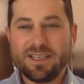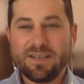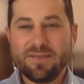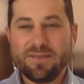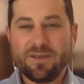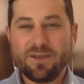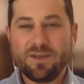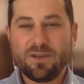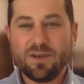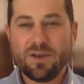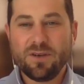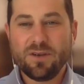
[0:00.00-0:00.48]
If
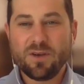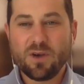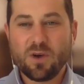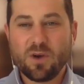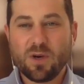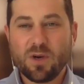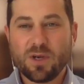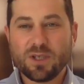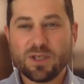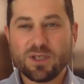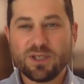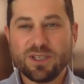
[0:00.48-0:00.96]
you do have a
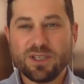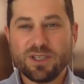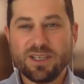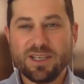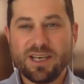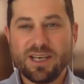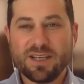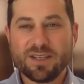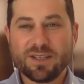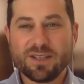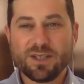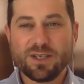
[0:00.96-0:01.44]
question,
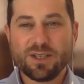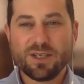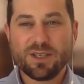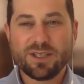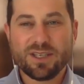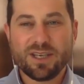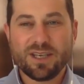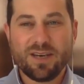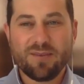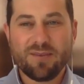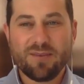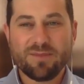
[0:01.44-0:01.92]
now's a good
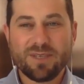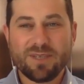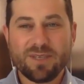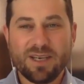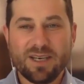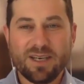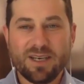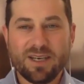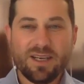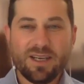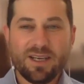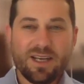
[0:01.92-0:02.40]
time to